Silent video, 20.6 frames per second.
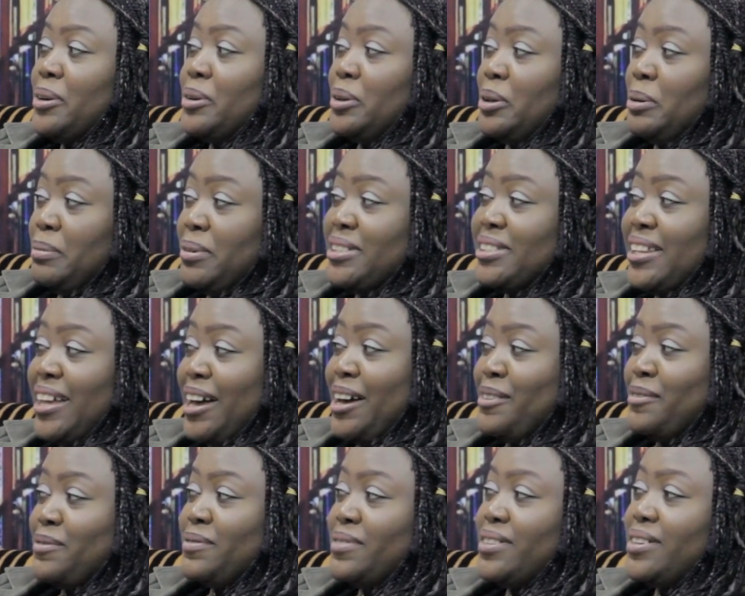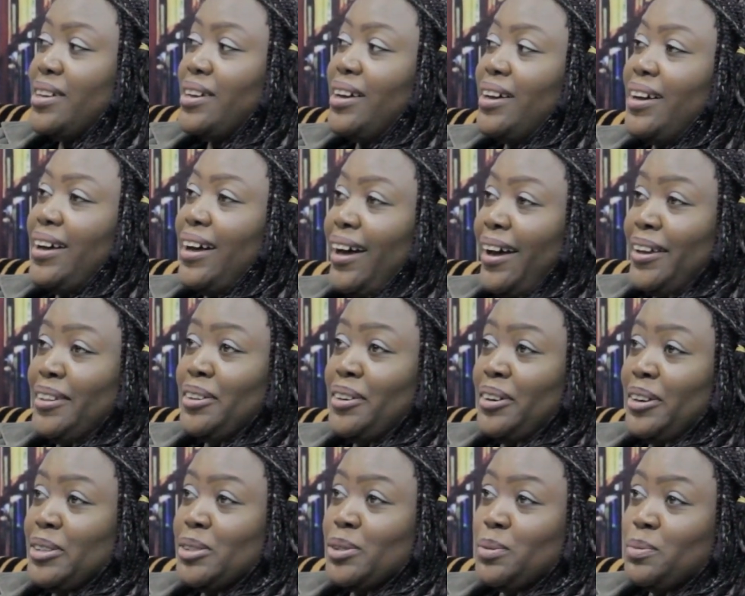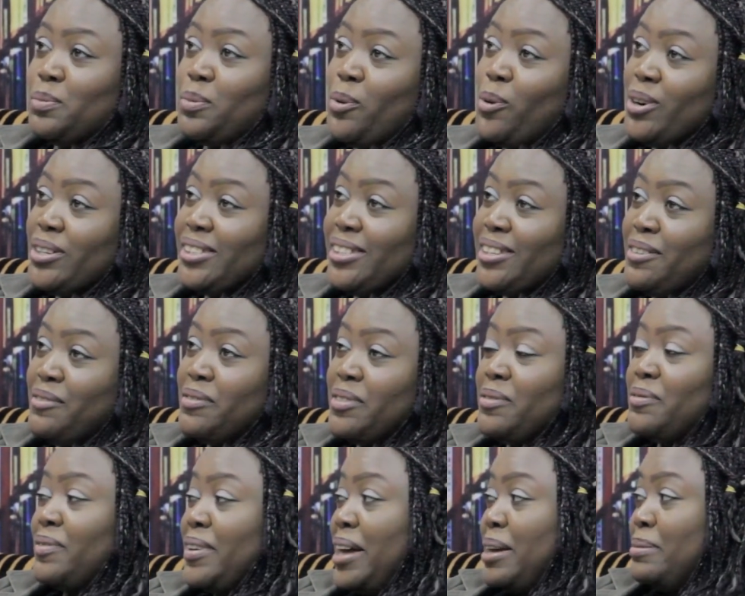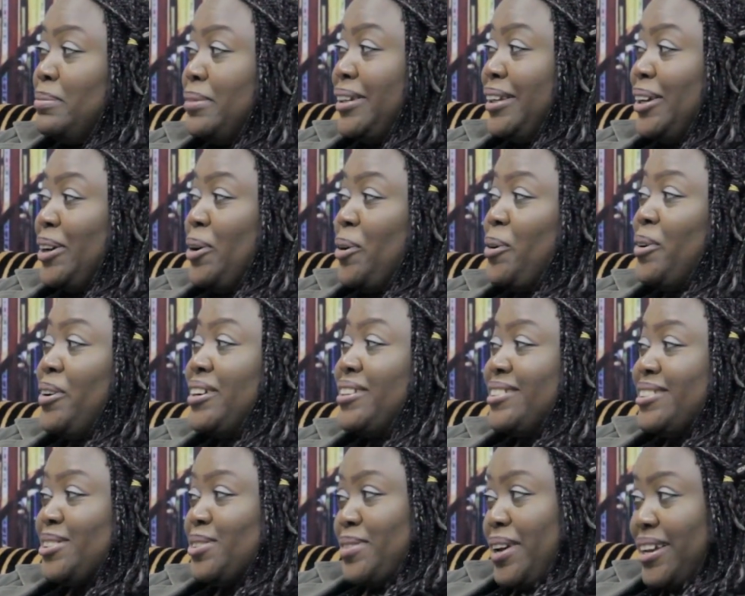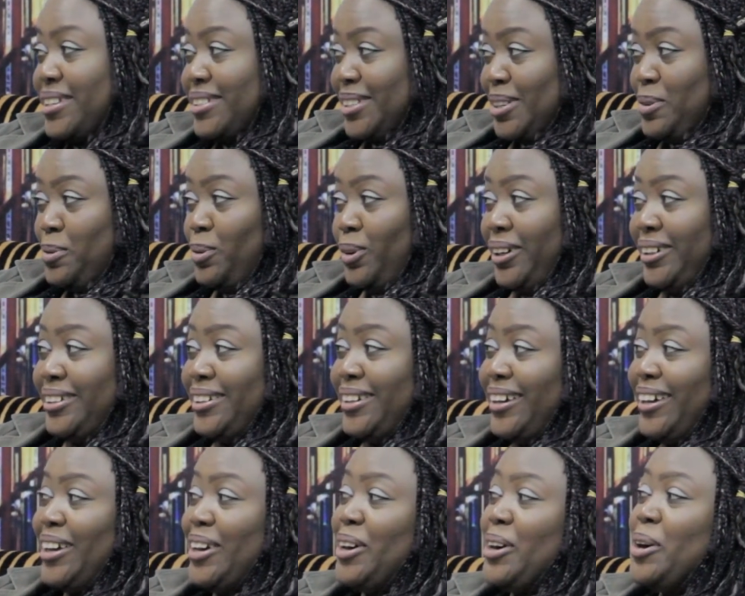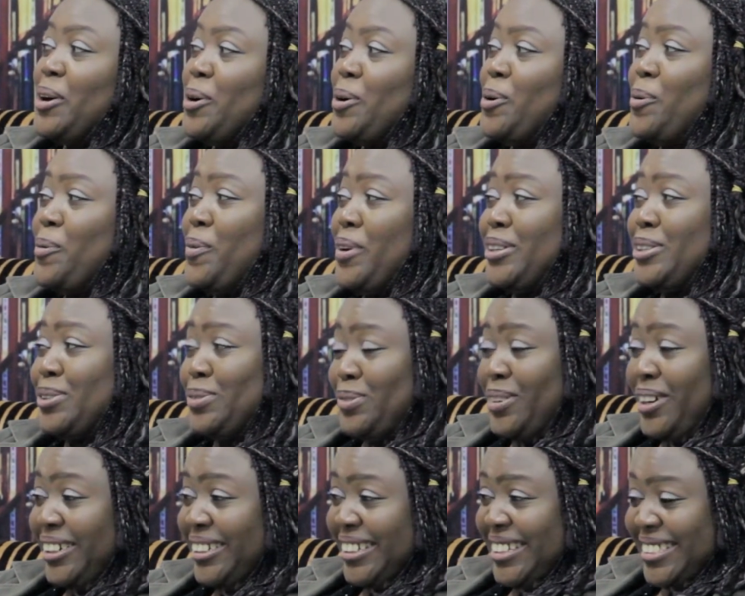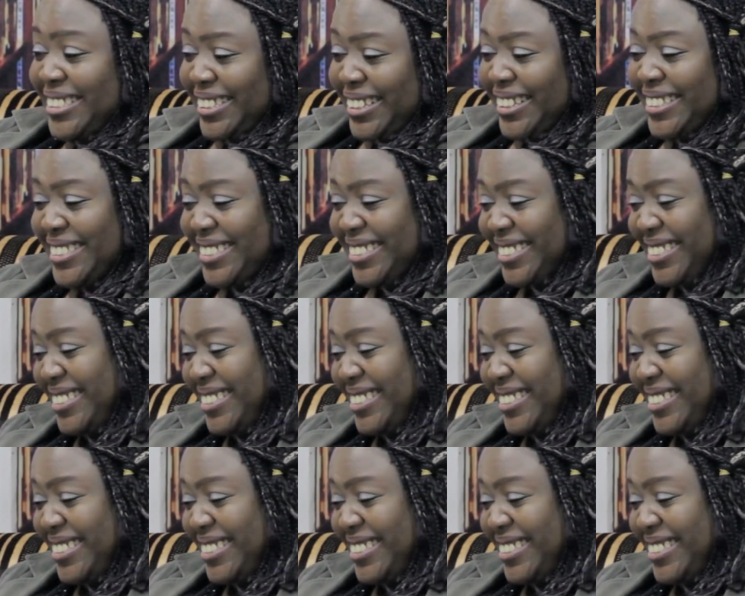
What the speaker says: You must have either a supportive family or a distracting one. Which one is it?